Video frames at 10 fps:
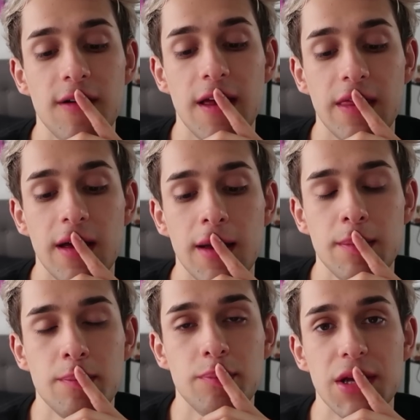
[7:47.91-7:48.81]
and
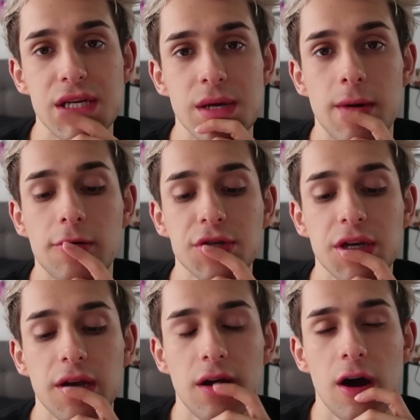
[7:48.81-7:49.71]
then peach
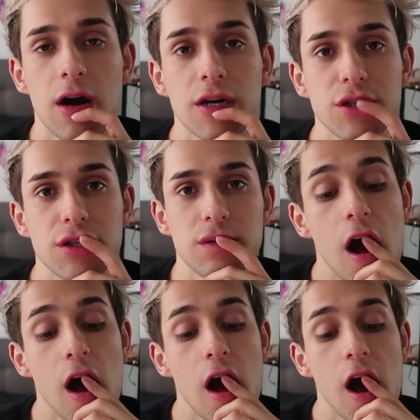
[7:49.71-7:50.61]
emoji and hearts.
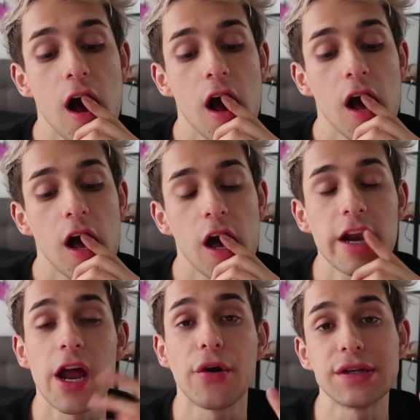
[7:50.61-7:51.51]

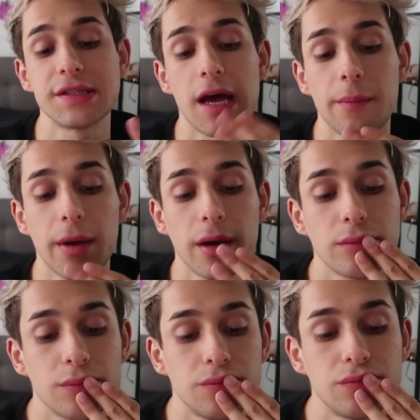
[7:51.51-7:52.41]
Now he's typing.